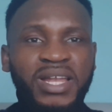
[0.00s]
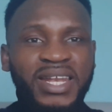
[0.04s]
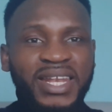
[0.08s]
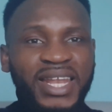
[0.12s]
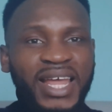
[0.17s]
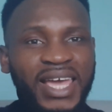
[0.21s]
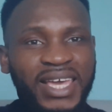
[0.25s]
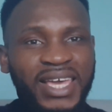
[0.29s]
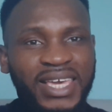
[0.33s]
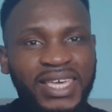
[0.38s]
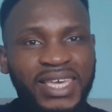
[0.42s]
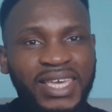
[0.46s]

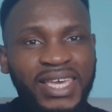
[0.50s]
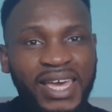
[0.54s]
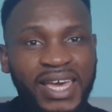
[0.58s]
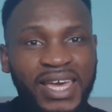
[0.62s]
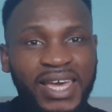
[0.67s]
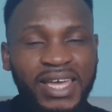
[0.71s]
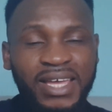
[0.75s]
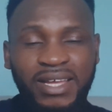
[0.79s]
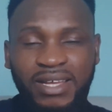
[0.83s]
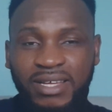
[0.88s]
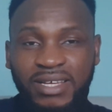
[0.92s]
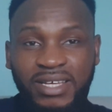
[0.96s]
Nike
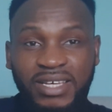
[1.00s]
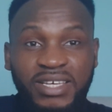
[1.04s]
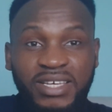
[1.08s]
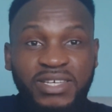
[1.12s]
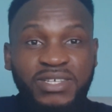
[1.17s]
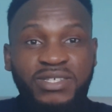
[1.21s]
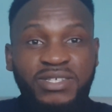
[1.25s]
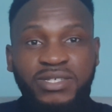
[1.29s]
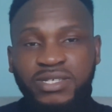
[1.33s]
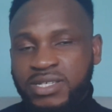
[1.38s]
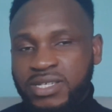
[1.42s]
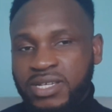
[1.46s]
Air
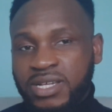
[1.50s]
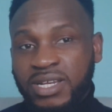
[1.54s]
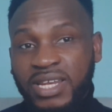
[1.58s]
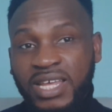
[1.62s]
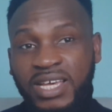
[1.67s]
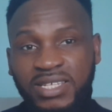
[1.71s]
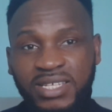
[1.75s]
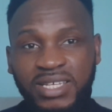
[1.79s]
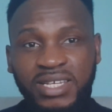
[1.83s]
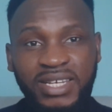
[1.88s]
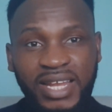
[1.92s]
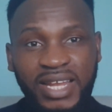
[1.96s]
is,
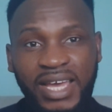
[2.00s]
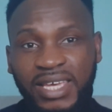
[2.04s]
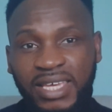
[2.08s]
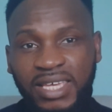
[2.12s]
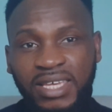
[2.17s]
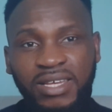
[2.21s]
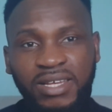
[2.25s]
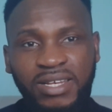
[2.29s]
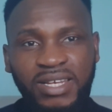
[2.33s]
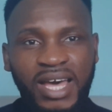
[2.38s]
let's say Nike,